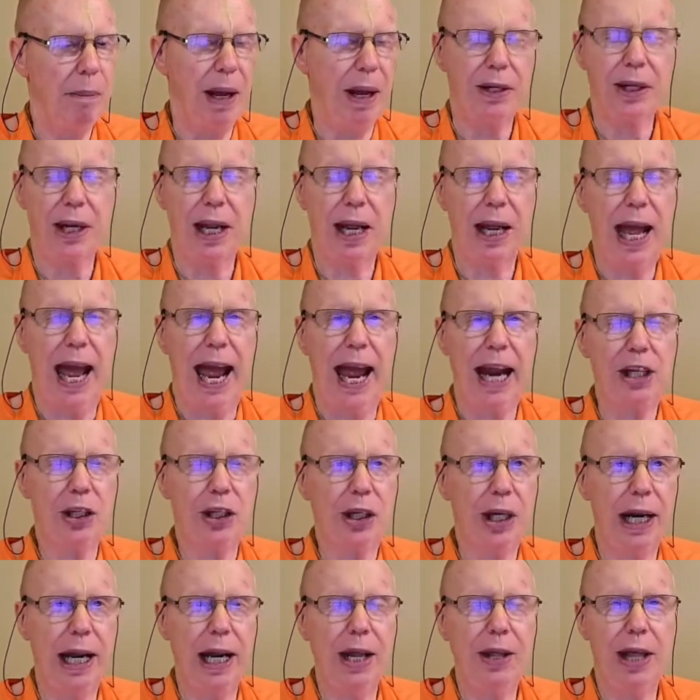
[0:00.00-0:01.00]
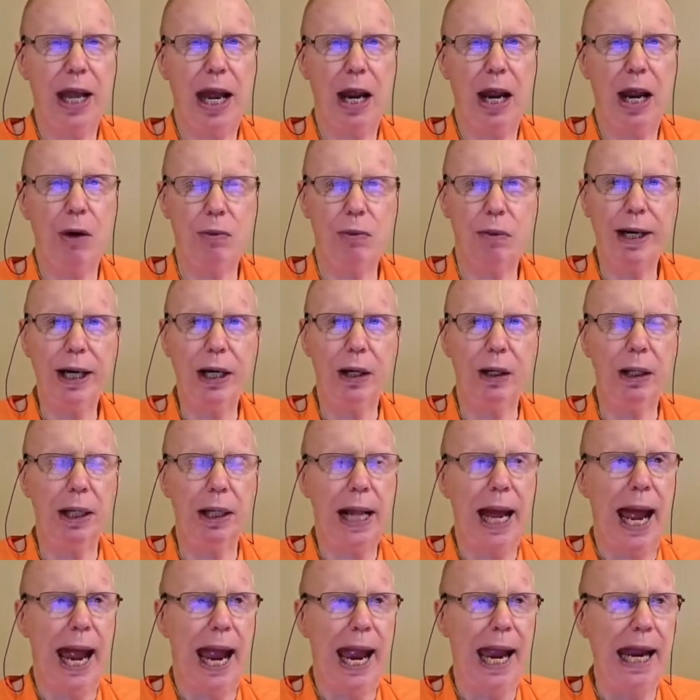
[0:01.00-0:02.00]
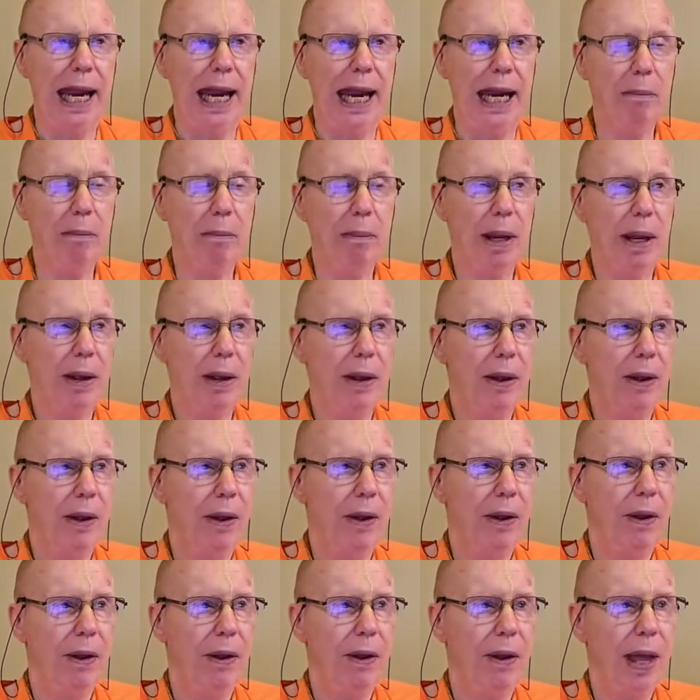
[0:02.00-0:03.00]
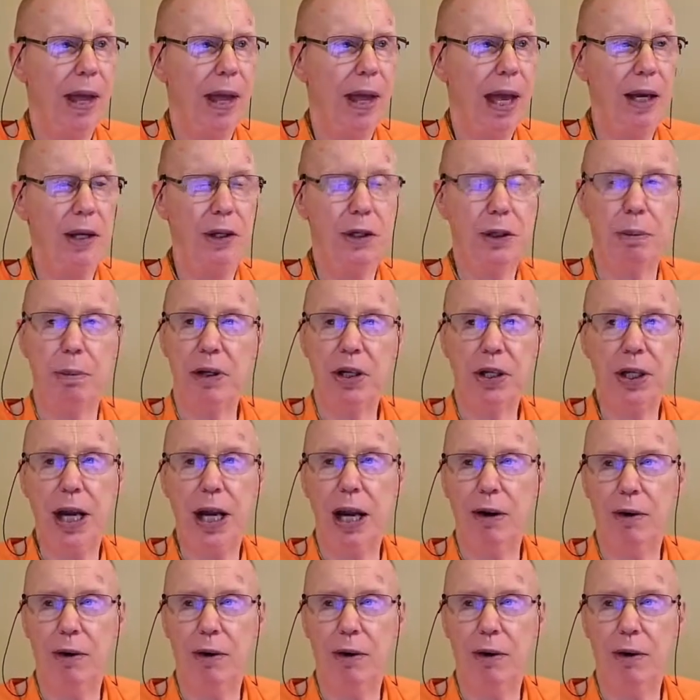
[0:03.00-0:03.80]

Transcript: actually their real aim is material